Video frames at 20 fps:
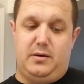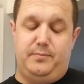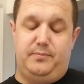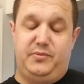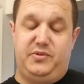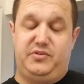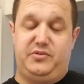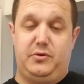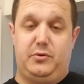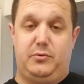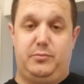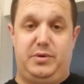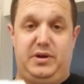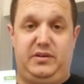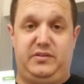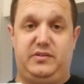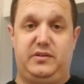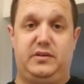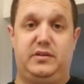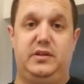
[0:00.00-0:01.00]
So
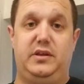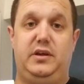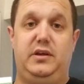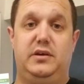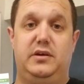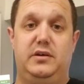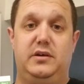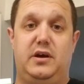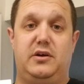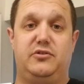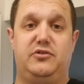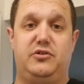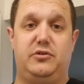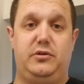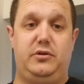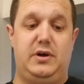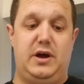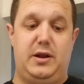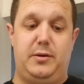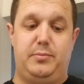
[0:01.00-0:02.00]
basically, I'll show
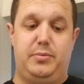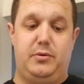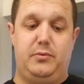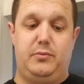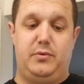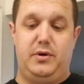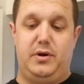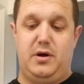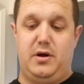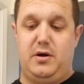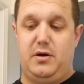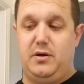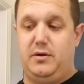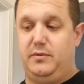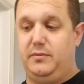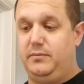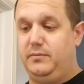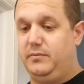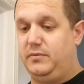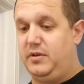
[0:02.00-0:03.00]
you how to put one on,
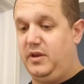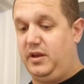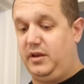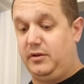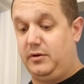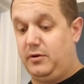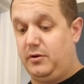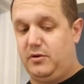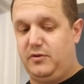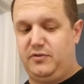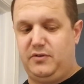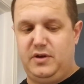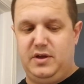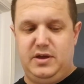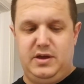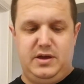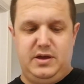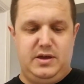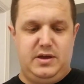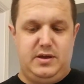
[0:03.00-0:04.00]
take it off.
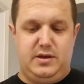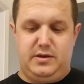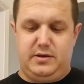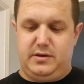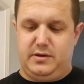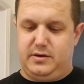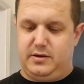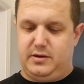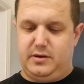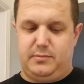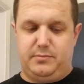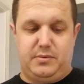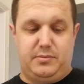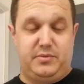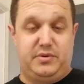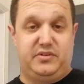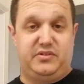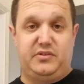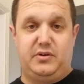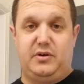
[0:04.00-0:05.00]
I'm going
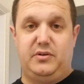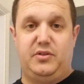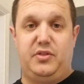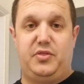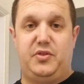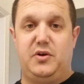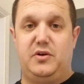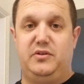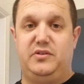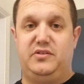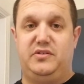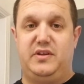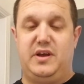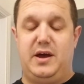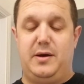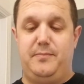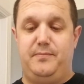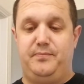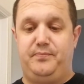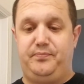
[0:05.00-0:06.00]
to start the third
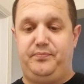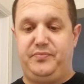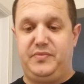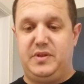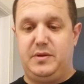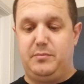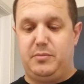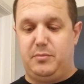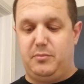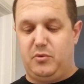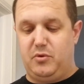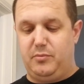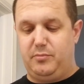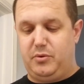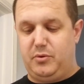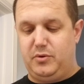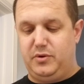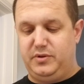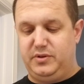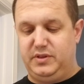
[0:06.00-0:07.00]
step, but more
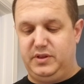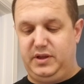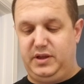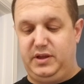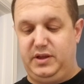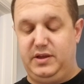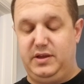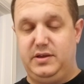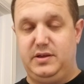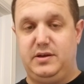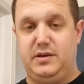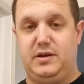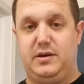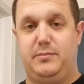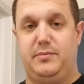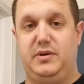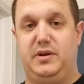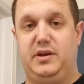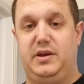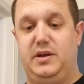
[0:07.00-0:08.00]
importantly, I'm
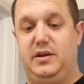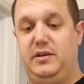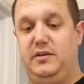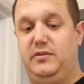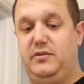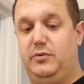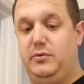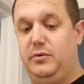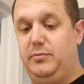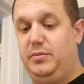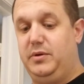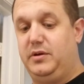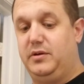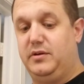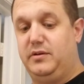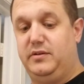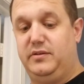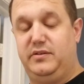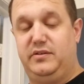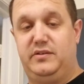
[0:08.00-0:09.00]
going to get into it
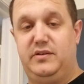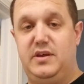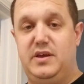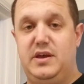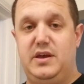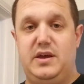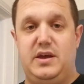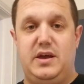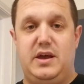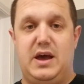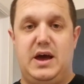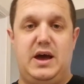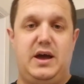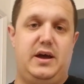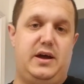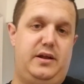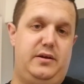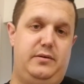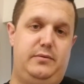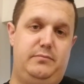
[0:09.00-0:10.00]
because I
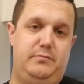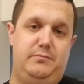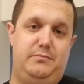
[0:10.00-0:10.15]
had